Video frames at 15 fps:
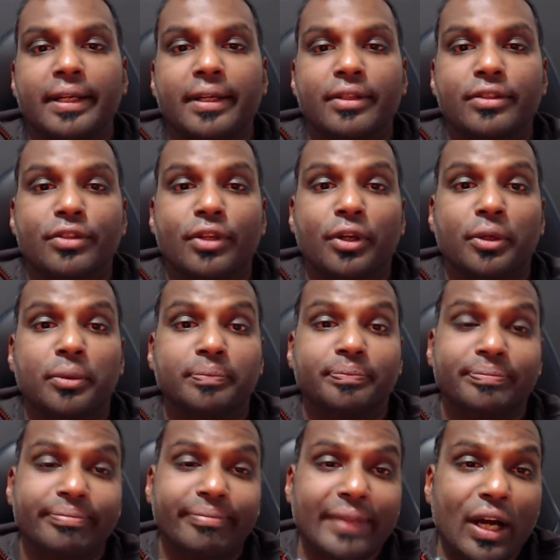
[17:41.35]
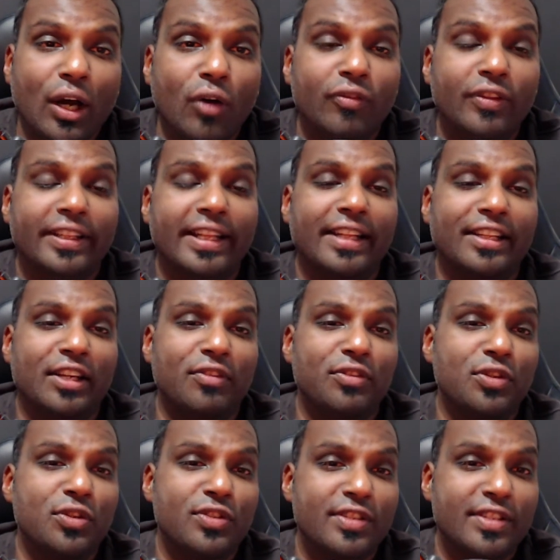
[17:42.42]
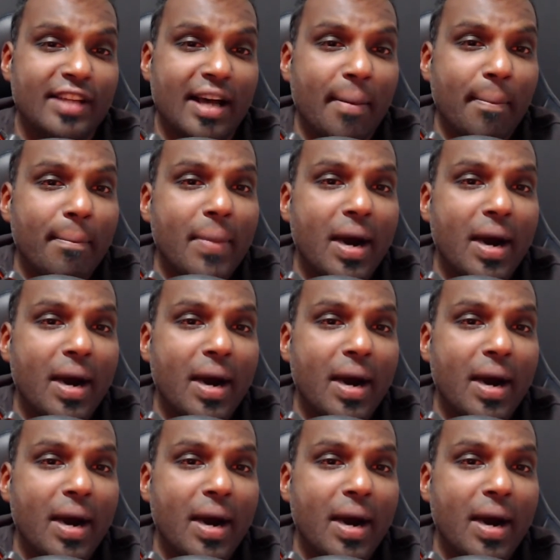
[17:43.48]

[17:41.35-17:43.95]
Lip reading: So hopefully that gives you some